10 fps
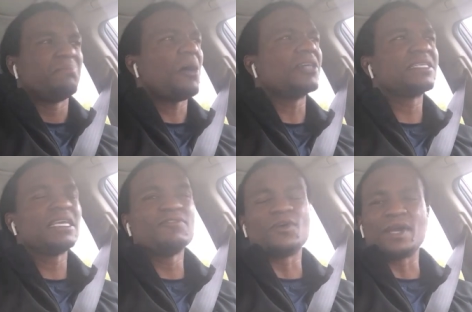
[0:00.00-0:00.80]

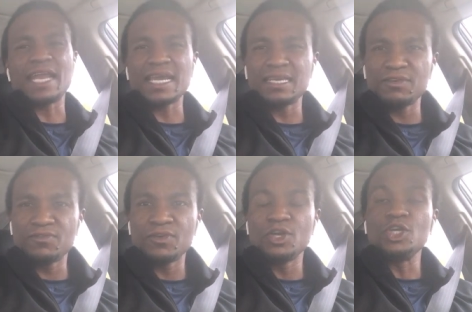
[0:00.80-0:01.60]
positive or
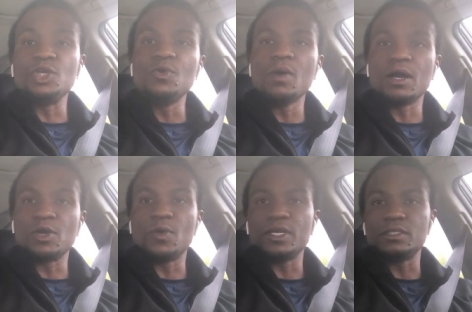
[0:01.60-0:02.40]
negative, you are
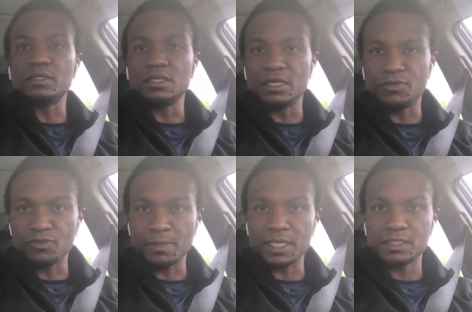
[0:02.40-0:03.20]
going to learn
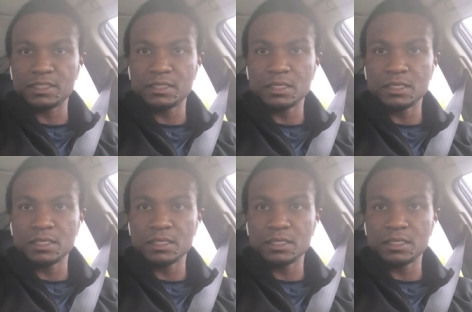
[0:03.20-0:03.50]
from it.